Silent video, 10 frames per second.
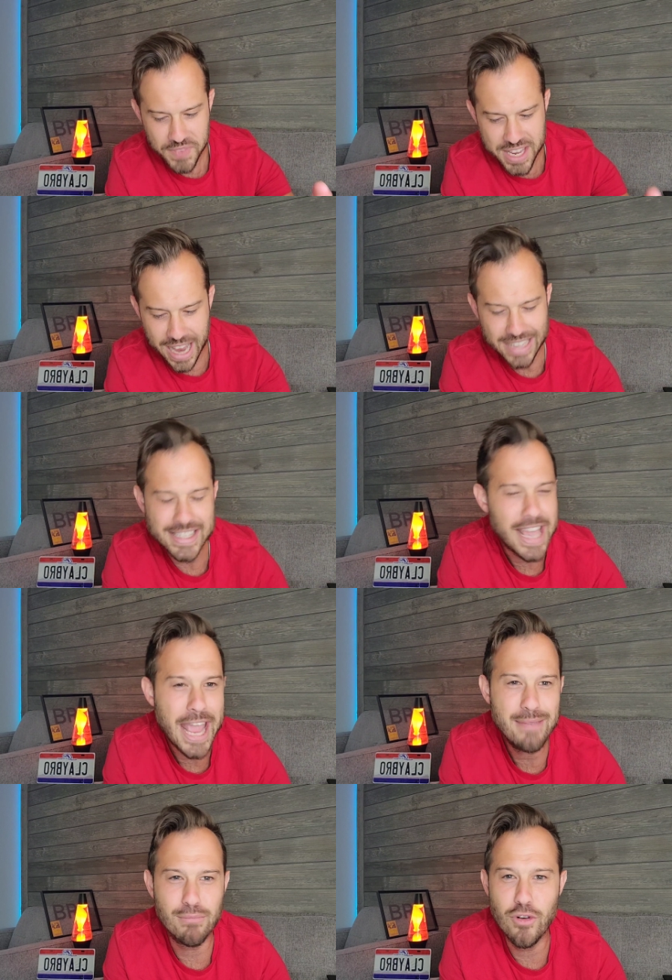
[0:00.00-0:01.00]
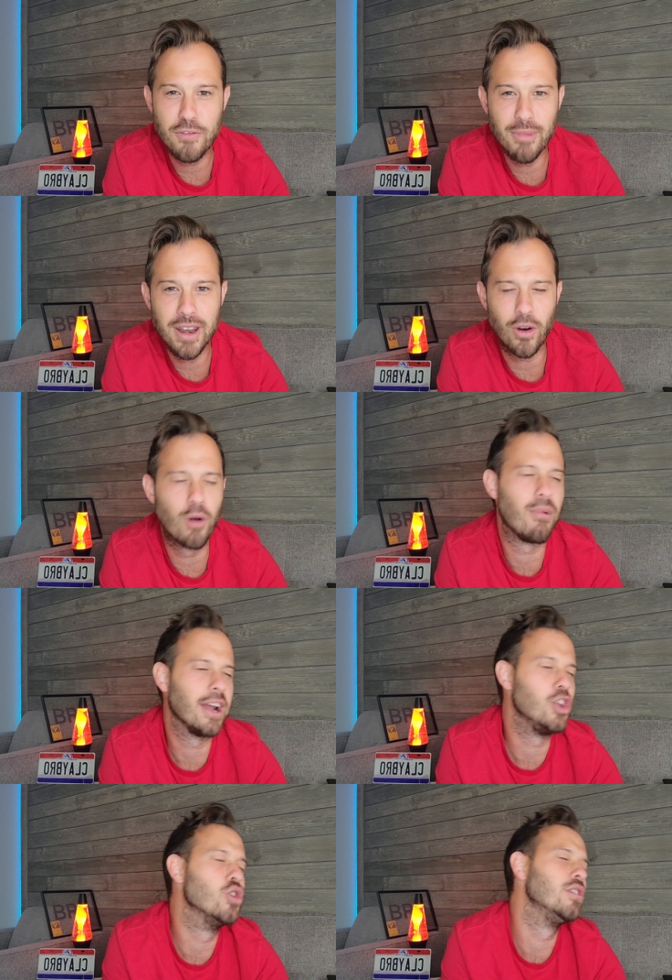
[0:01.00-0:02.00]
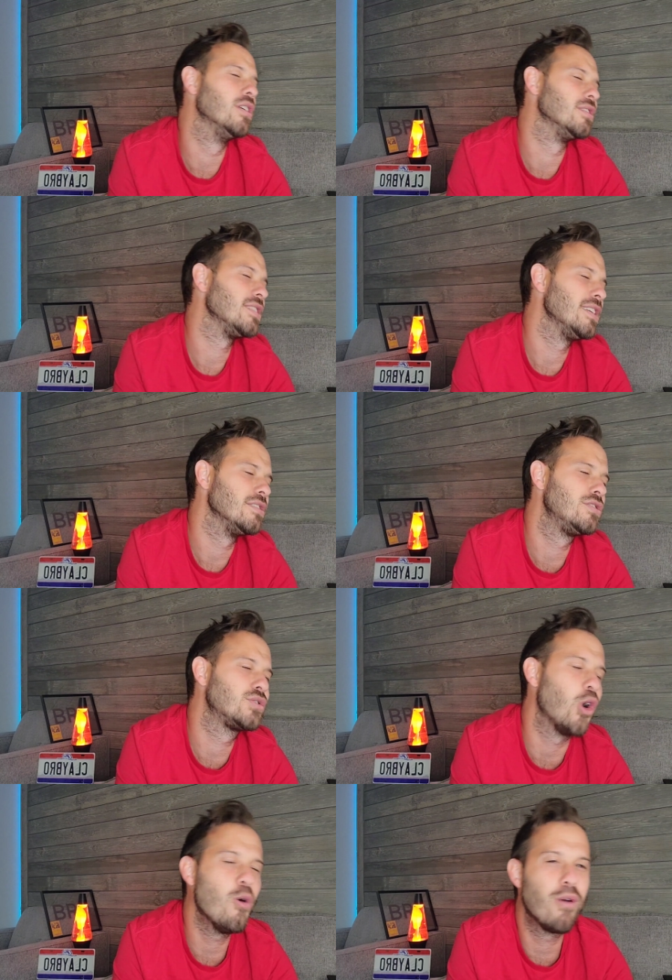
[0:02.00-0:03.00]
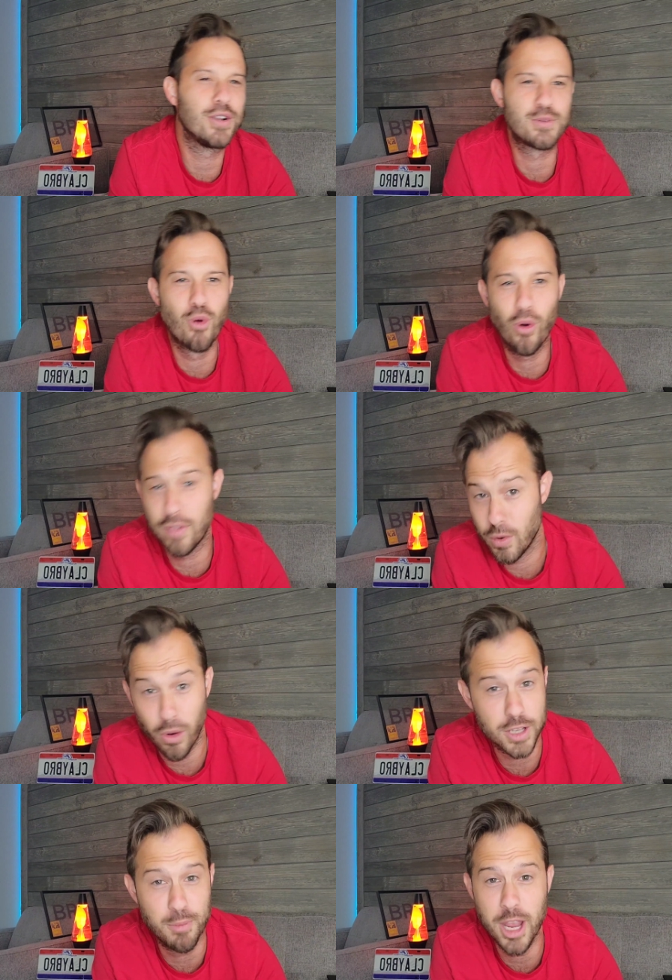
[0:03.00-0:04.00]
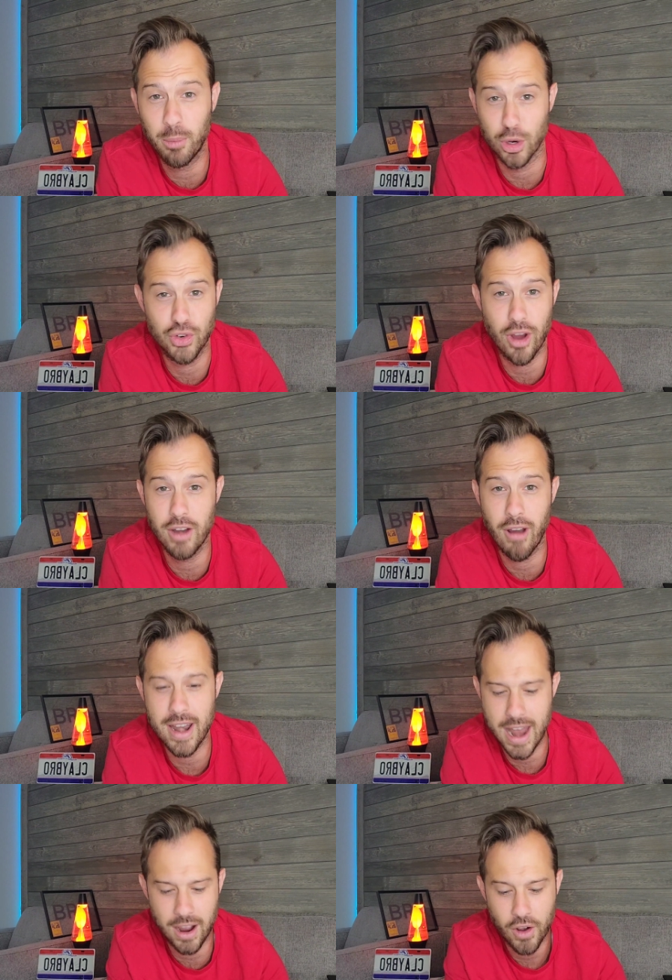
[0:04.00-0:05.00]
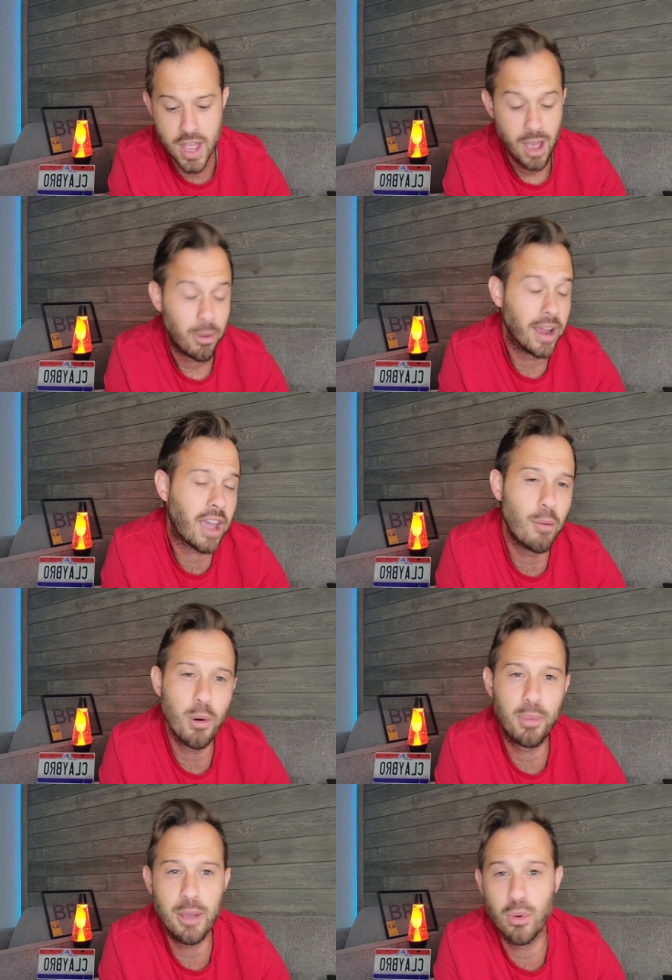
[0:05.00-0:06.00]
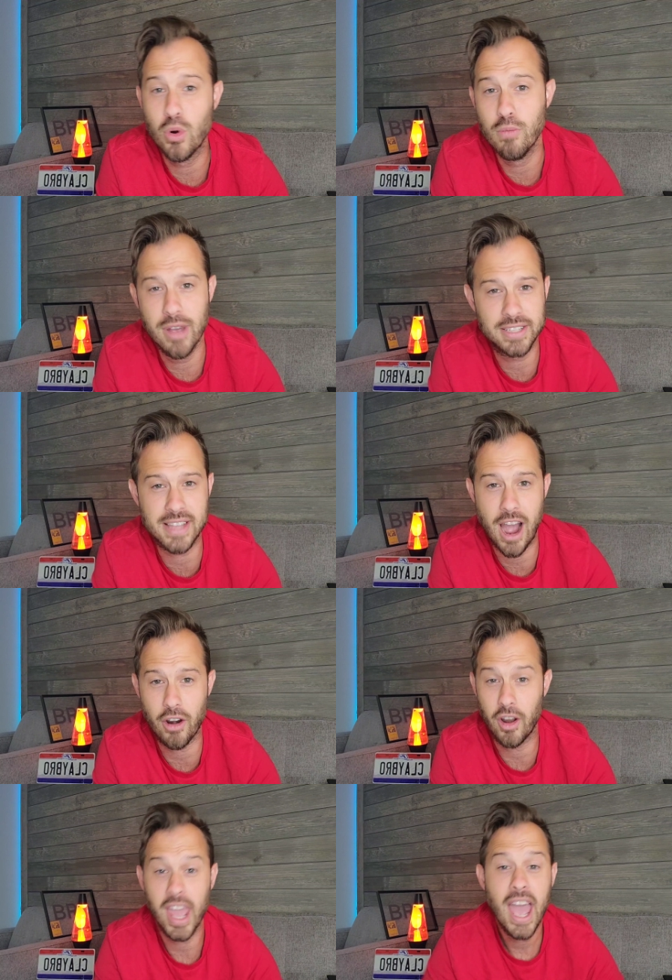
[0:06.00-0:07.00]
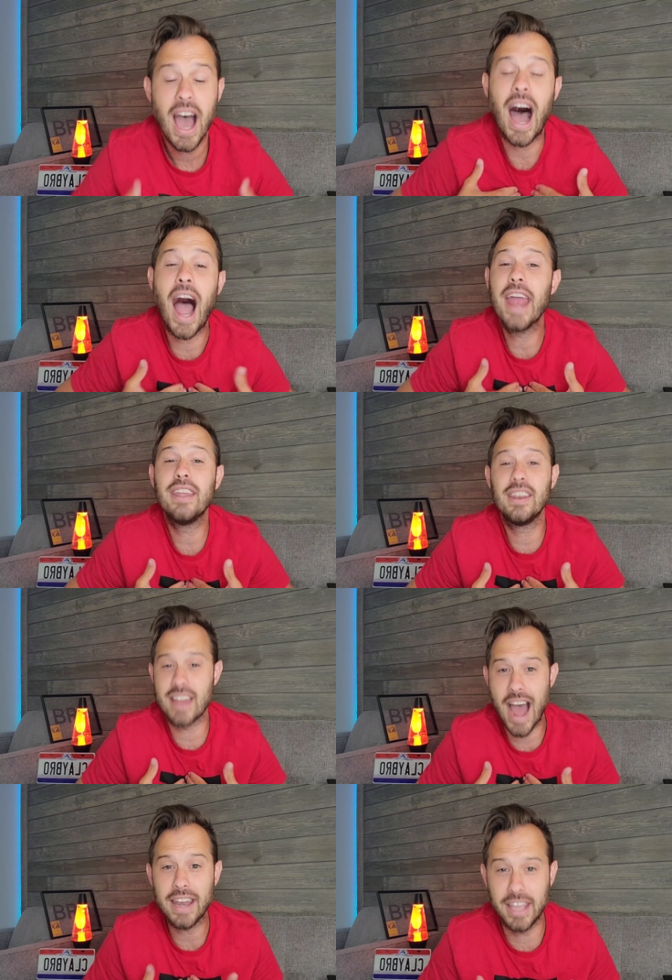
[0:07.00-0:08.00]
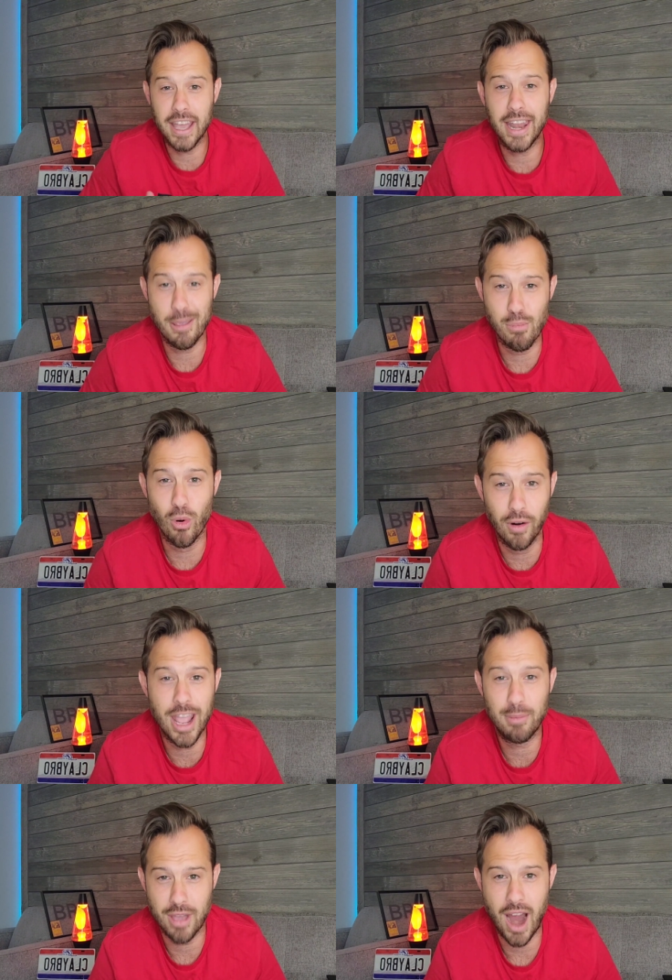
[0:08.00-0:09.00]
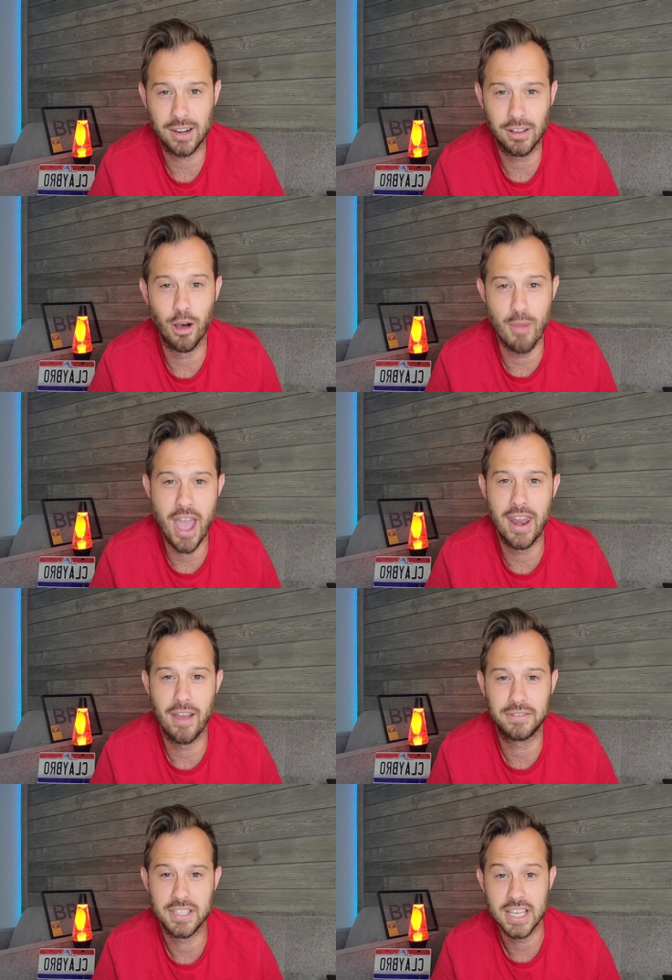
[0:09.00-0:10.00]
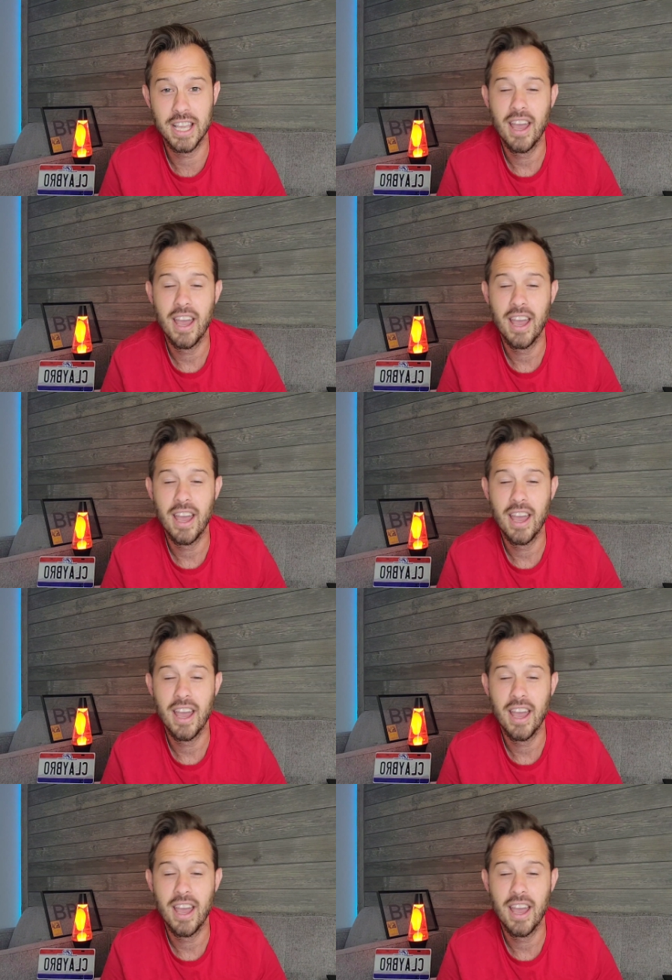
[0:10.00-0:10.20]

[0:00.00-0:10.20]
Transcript: Guys, the ape movement, oh my goodness, it is so much more than what is being portrayed right now by a couple people who missed out on it. I did not get a Bored Ape Yacht Club NFT.